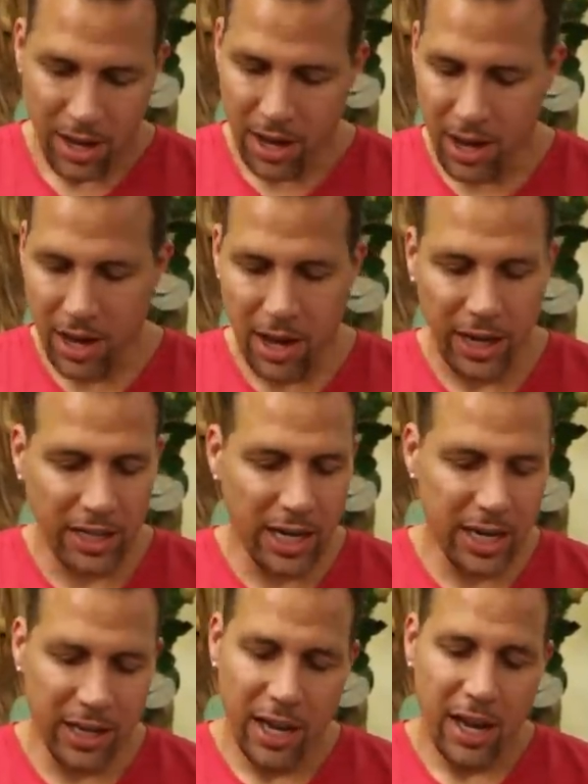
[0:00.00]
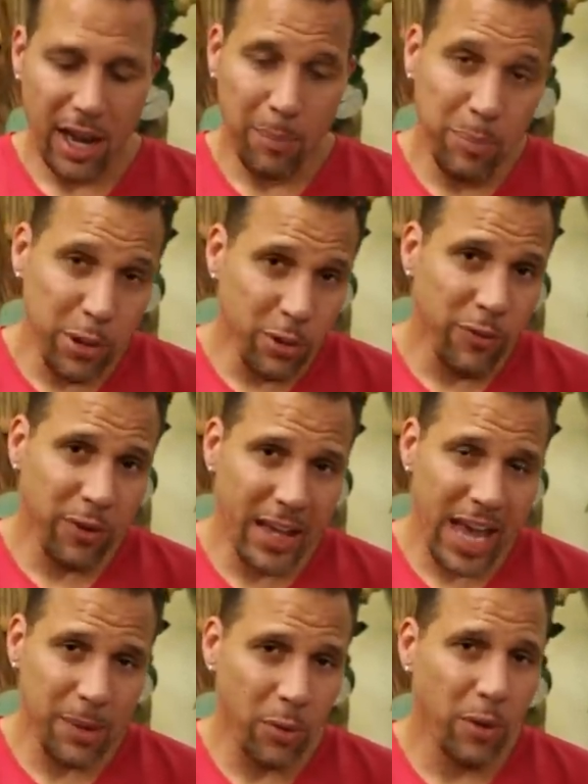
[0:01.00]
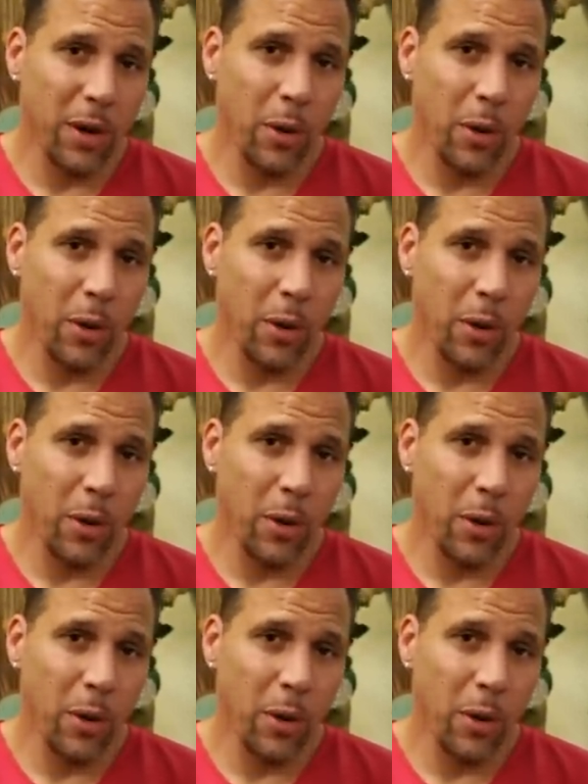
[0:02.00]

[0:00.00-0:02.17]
Uh, again, a beautiful animal